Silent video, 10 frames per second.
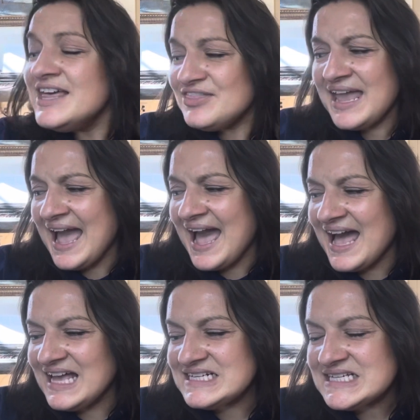They
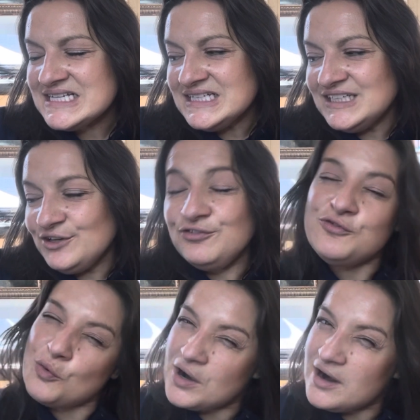had
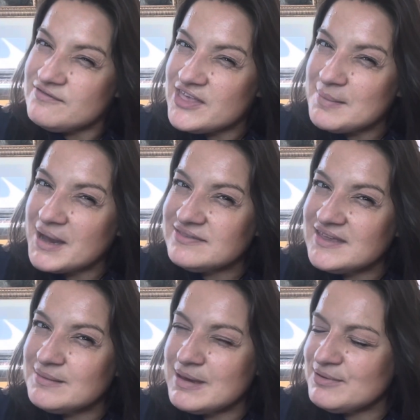4 of them, I
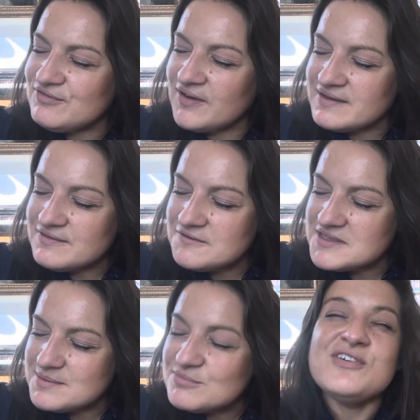think, maybe 5 of them